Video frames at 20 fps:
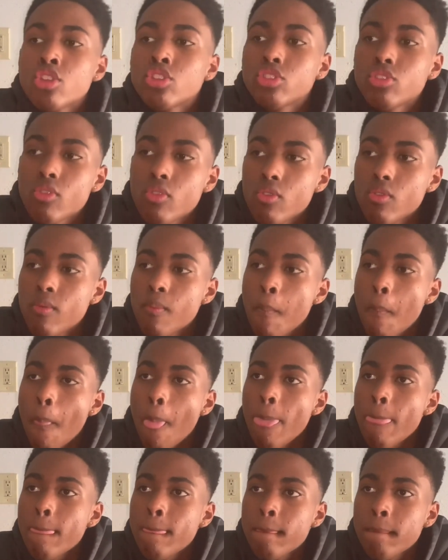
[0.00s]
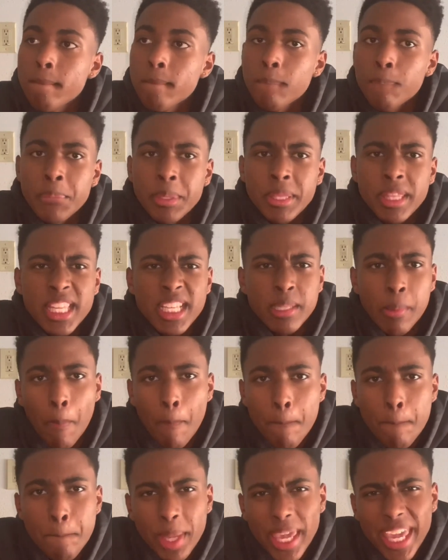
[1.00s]
So this
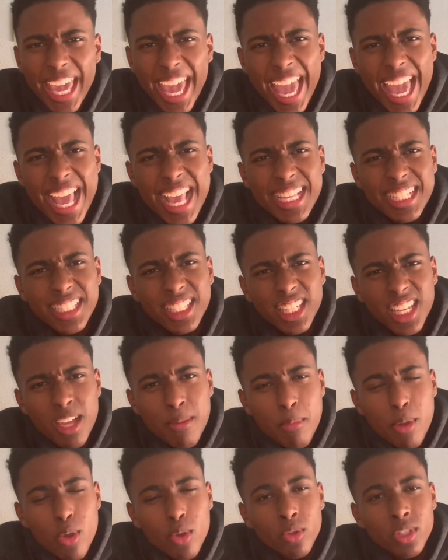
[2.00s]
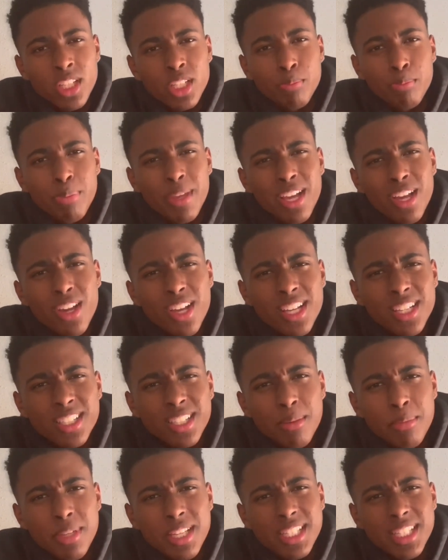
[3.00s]
big ass limo, this big
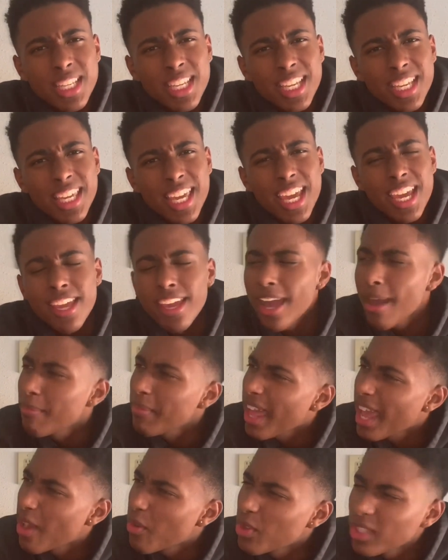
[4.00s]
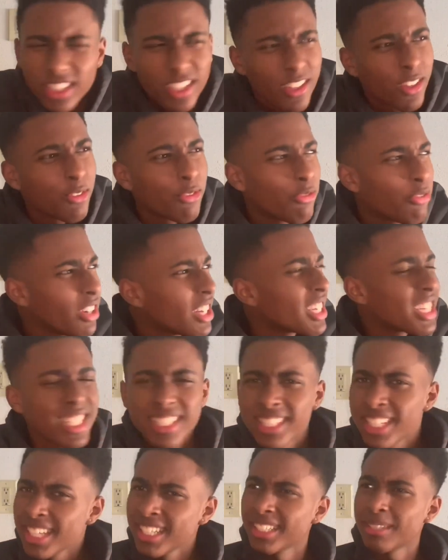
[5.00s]
ass limousine came. I'm like, what the fuck
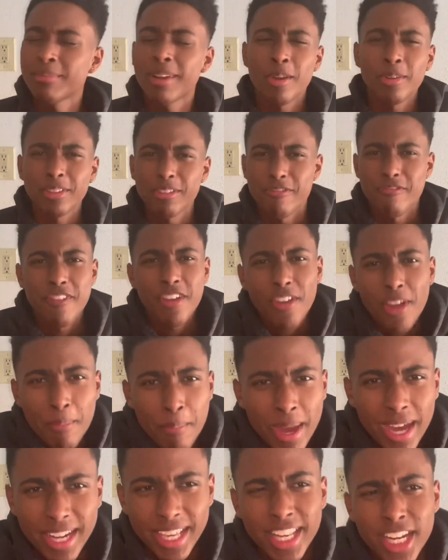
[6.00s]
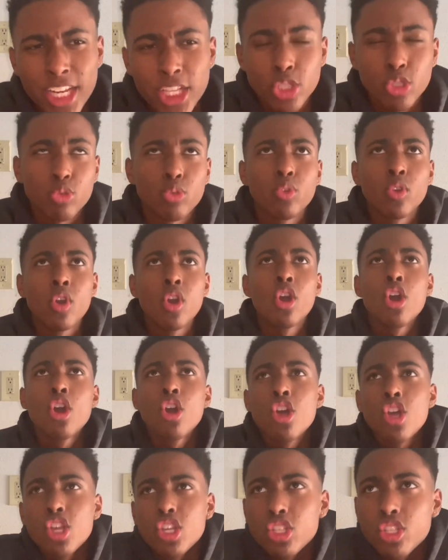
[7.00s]
is this? I'm like, what the fuck am I gonna get into?
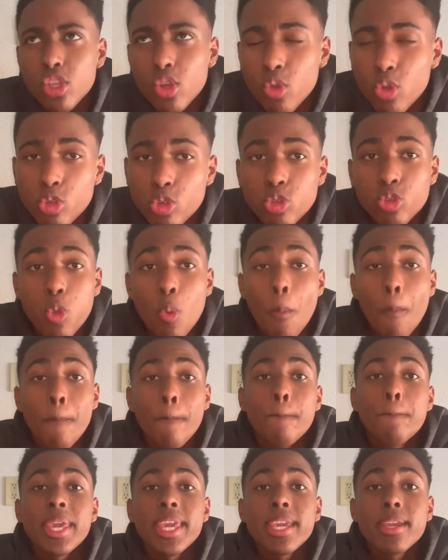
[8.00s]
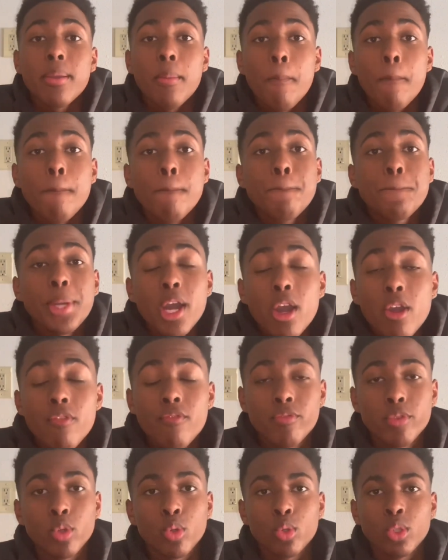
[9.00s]
So two big
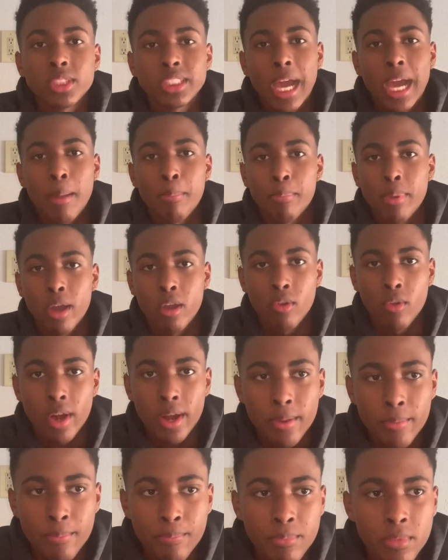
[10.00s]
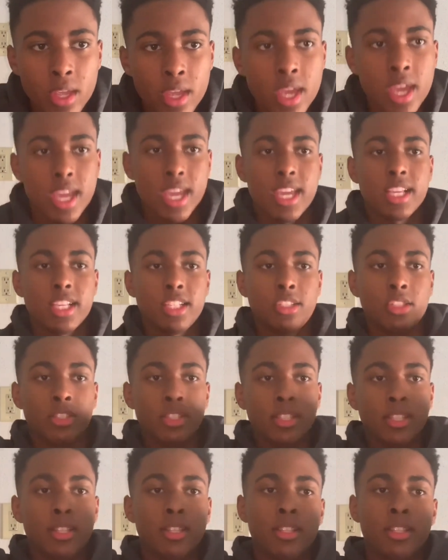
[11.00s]
of those hop out, right?
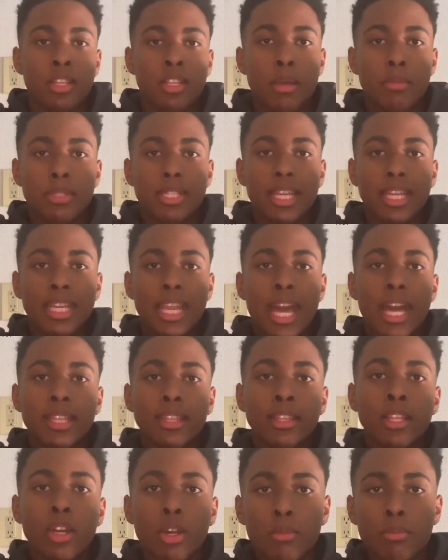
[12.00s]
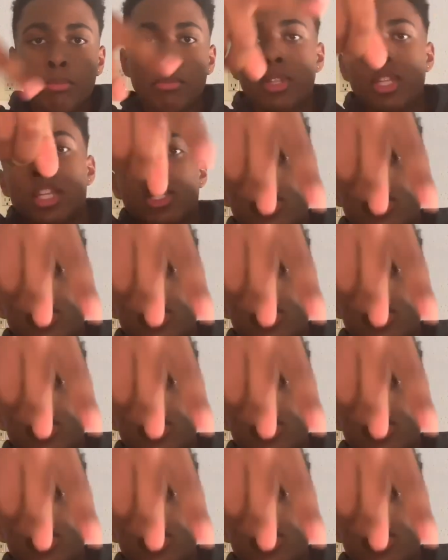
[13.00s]
It's, you know what I'm saying, lined up.